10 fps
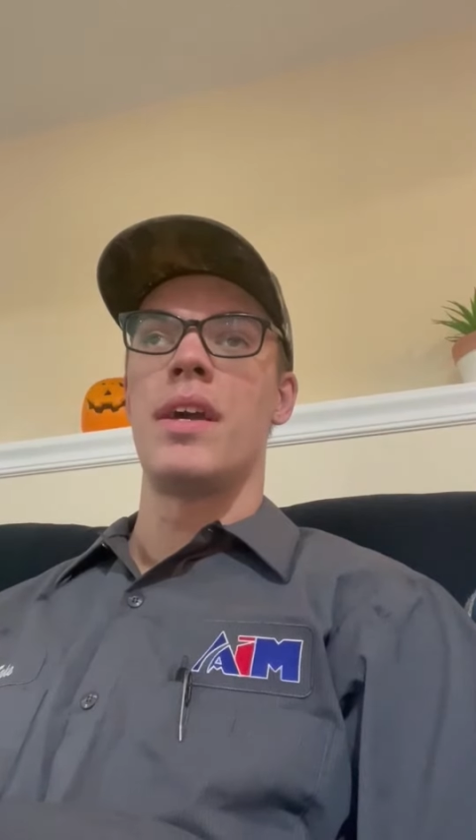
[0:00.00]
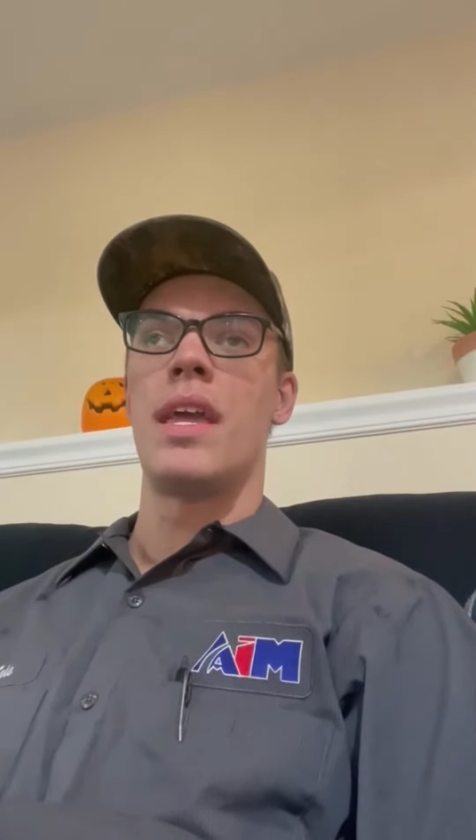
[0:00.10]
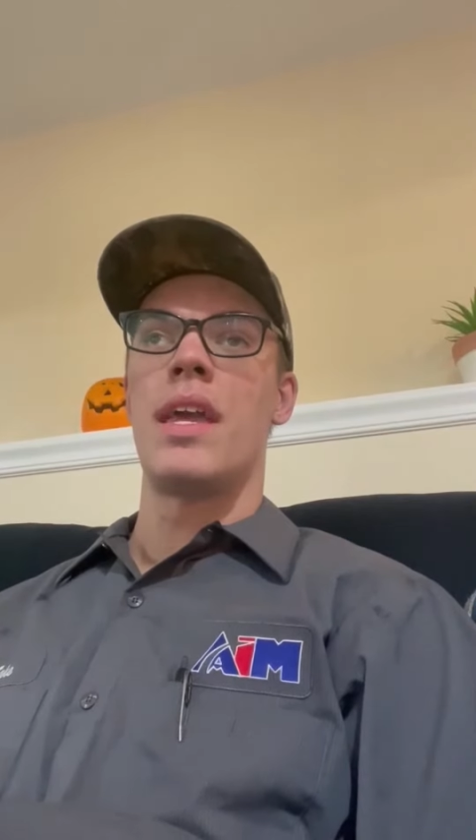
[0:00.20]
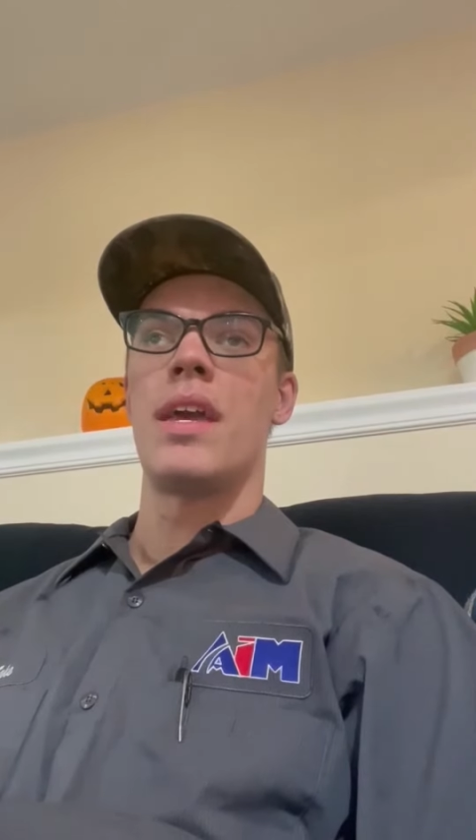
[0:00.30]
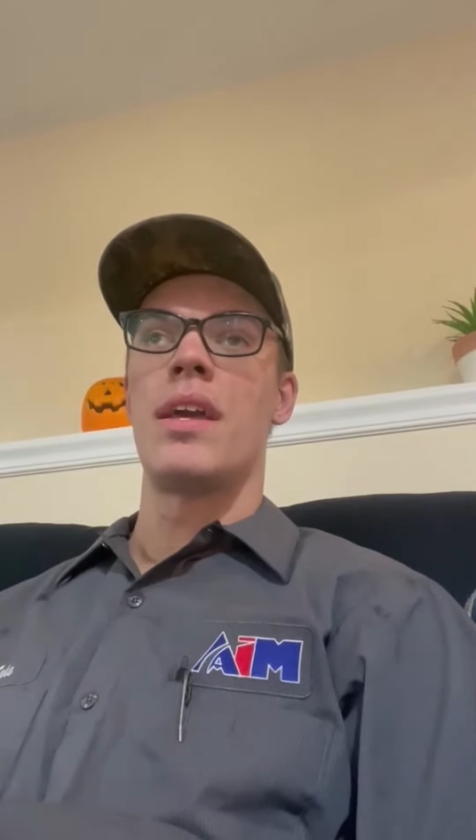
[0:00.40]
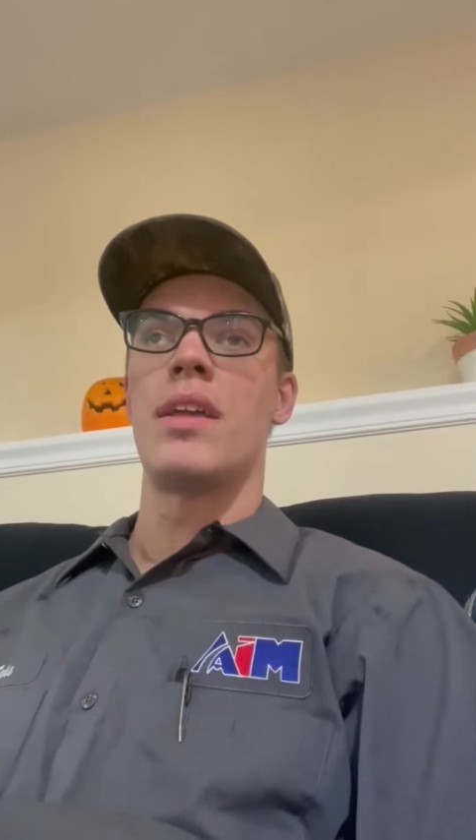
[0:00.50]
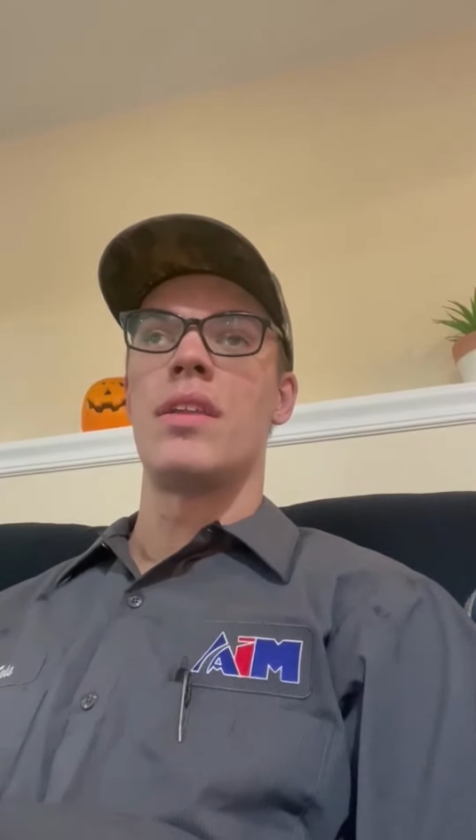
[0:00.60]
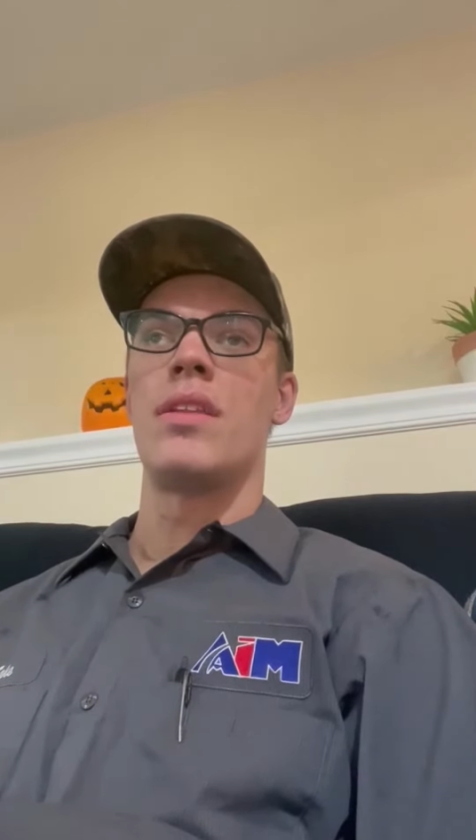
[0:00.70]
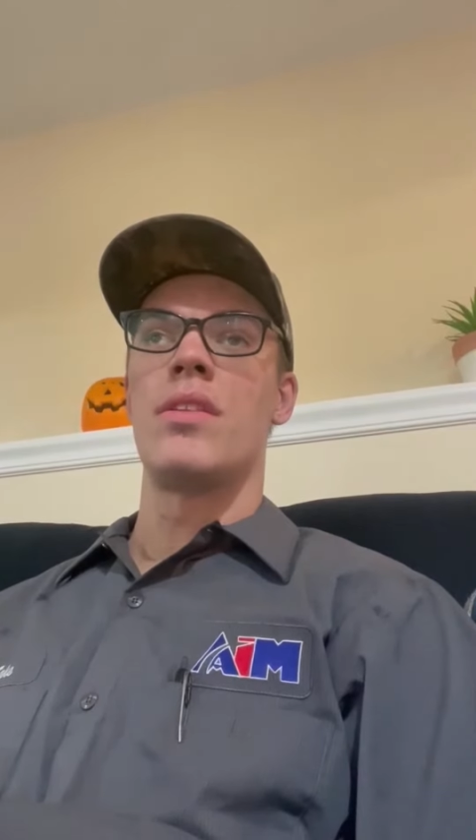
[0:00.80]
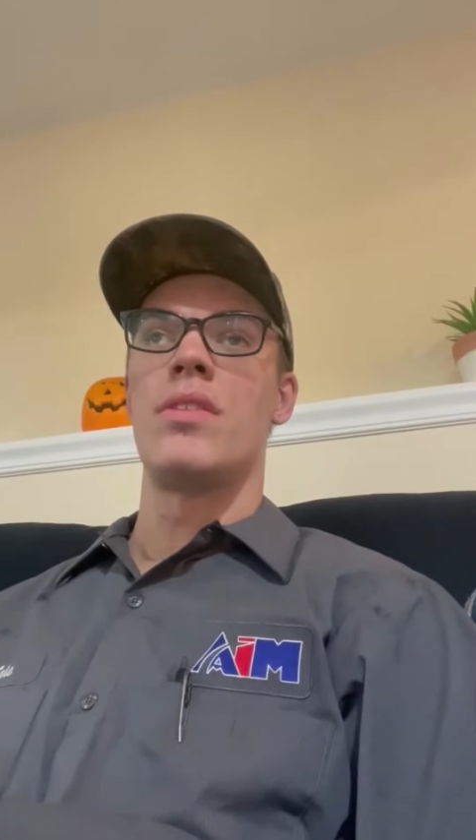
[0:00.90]

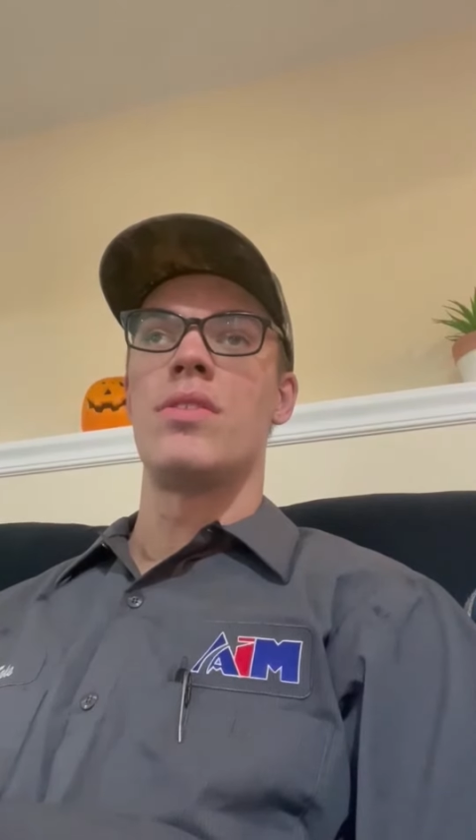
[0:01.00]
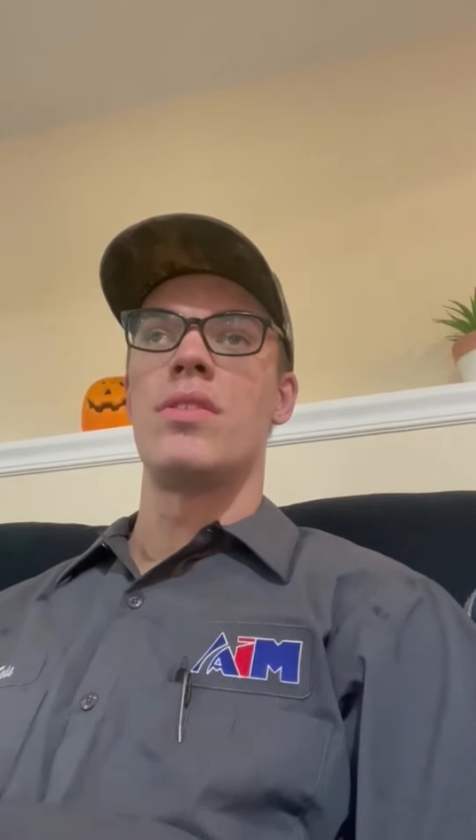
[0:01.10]
and